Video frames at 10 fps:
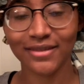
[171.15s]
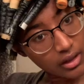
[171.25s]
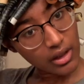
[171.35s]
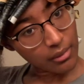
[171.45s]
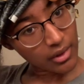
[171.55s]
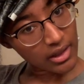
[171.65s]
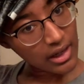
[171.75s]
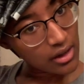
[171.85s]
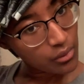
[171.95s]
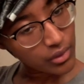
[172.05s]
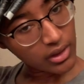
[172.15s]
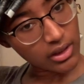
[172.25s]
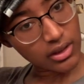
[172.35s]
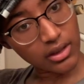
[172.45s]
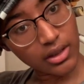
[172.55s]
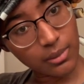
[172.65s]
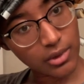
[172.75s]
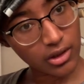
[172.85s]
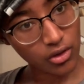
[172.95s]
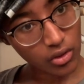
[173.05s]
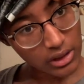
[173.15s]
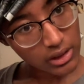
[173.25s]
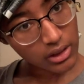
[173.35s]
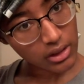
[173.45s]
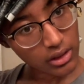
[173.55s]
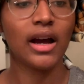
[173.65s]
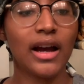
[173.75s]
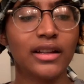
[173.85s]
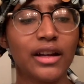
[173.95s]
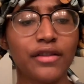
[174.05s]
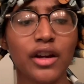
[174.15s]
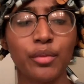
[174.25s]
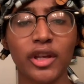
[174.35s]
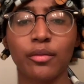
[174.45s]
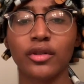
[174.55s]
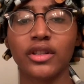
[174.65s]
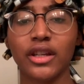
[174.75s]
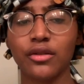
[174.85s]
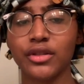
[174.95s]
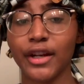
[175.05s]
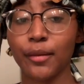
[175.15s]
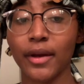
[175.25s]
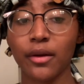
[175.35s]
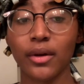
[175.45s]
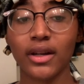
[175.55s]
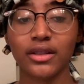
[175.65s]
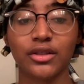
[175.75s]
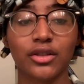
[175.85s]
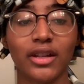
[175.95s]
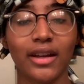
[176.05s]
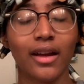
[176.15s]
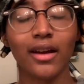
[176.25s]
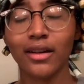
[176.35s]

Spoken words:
Coming up with these tips and tricks. I love how people that use hair paint wax and are like,